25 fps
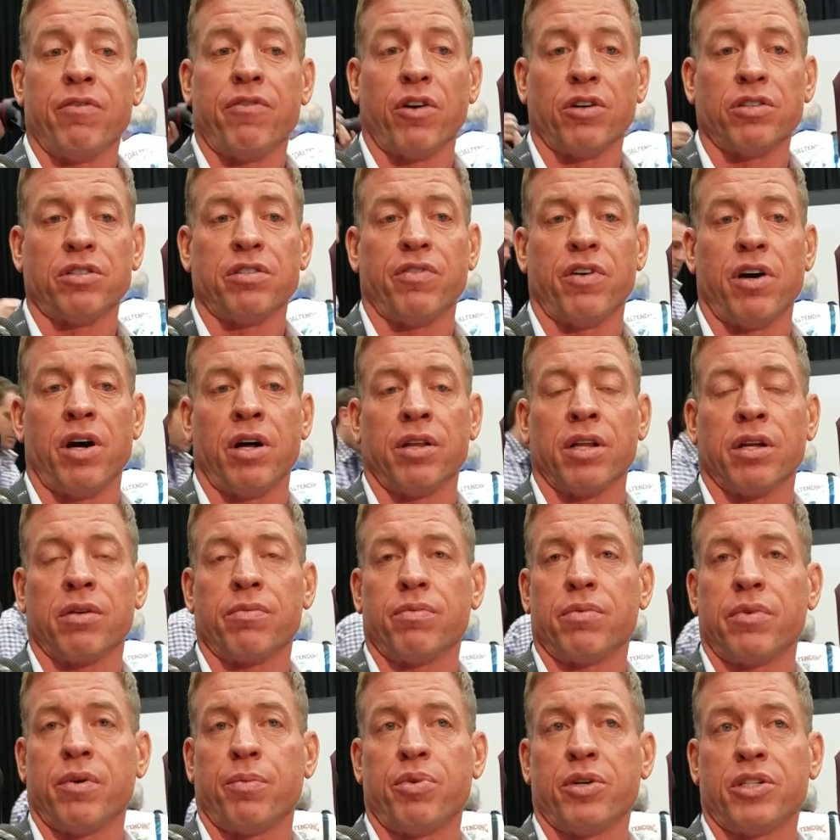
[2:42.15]
first of all, the
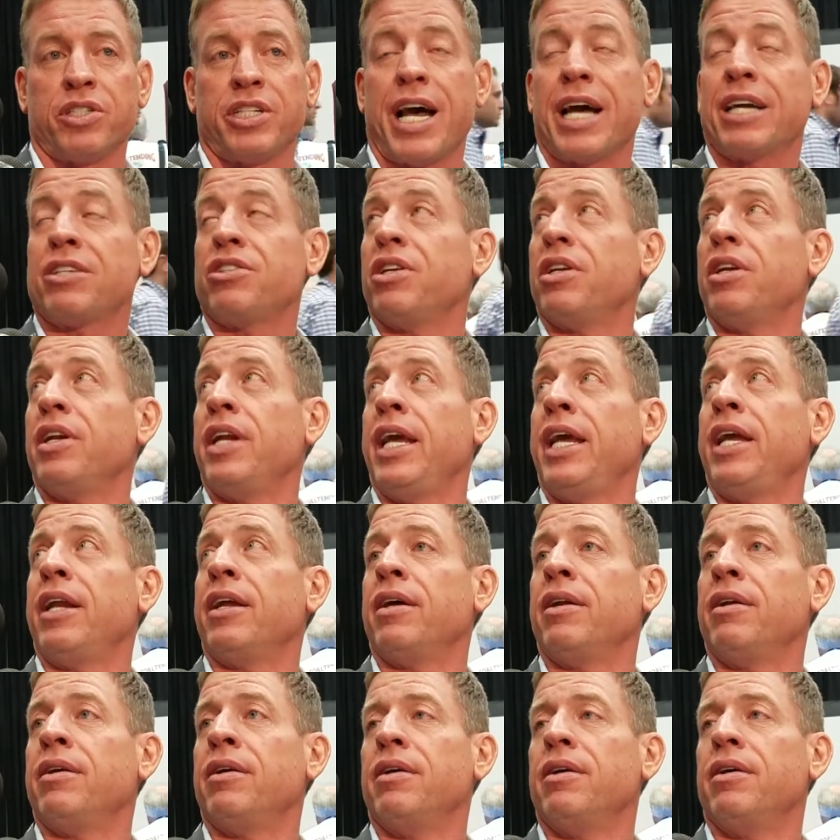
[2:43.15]
protection
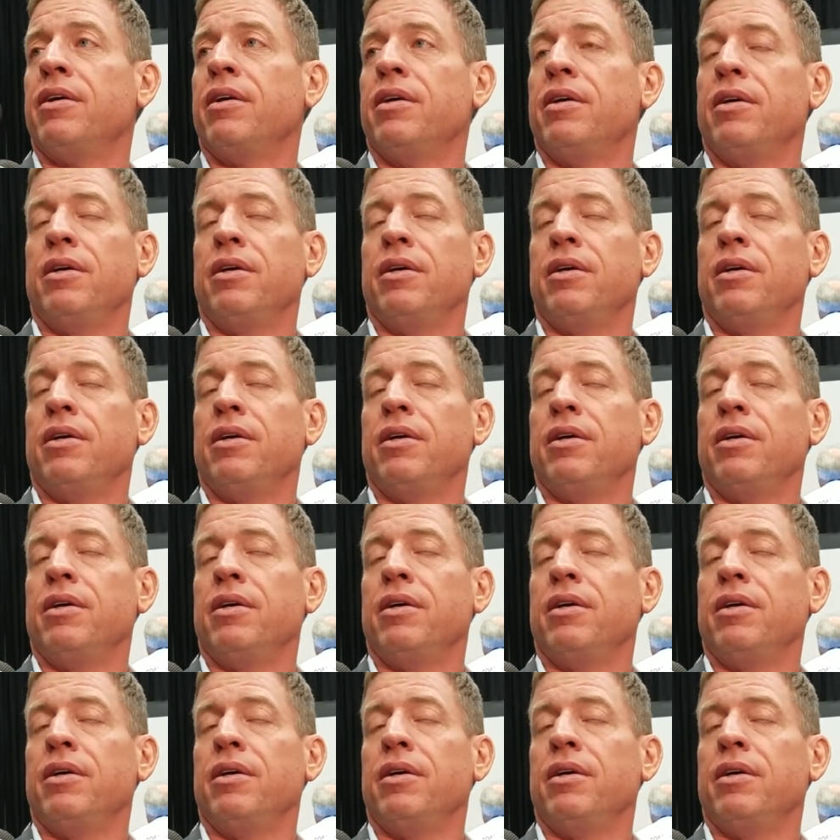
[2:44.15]
needed.